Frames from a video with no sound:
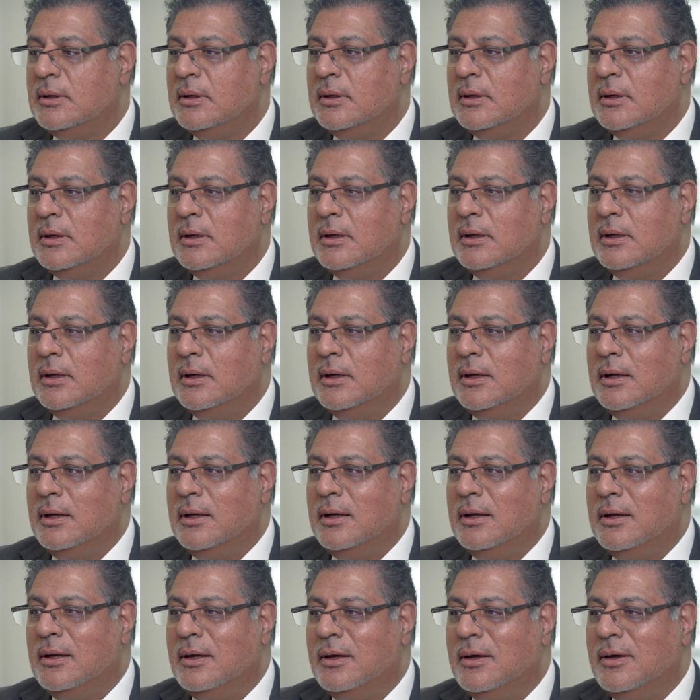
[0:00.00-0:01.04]

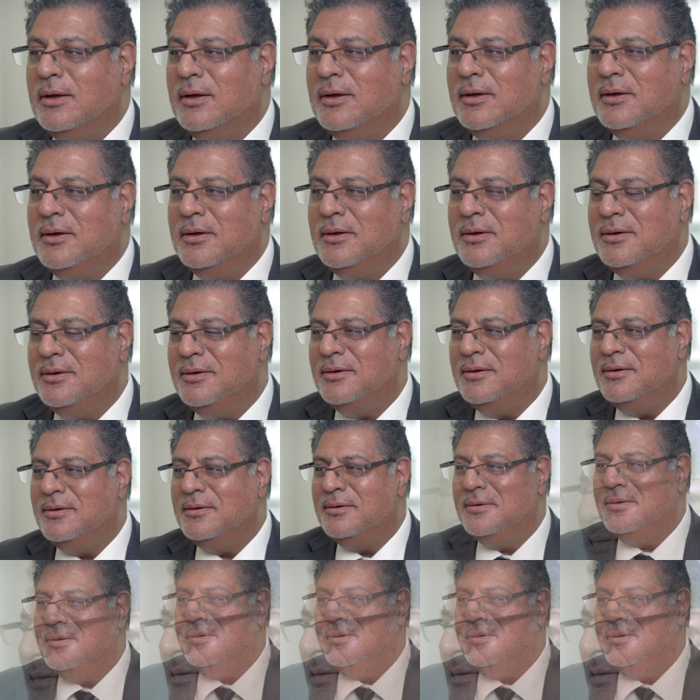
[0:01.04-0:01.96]
Nobody speaks.